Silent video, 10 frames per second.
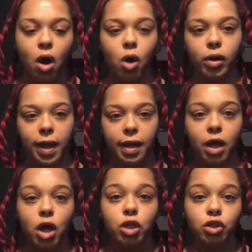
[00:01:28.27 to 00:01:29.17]
Okay,
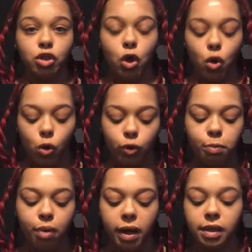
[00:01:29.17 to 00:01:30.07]
so the
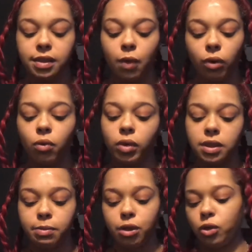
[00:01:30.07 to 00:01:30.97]
products that we're going
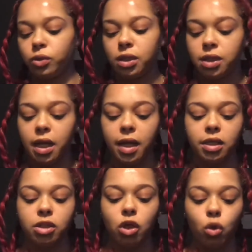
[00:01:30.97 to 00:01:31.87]
to be using today
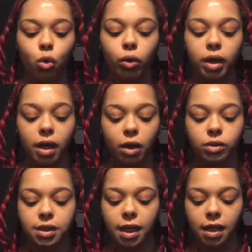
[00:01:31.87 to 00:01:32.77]
is the
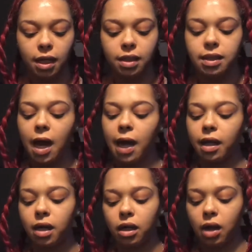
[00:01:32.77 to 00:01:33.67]
L'Oreal Techniques
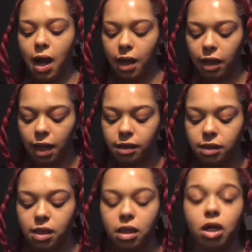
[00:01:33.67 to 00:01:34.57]
Hicolor
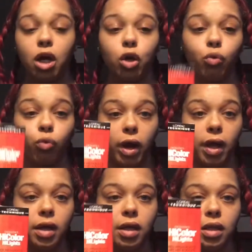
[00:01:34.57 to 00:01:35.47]
Hilights in the color
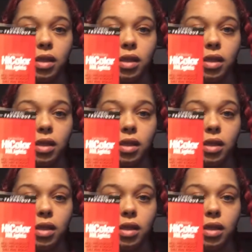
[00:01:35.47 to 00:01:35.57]
red.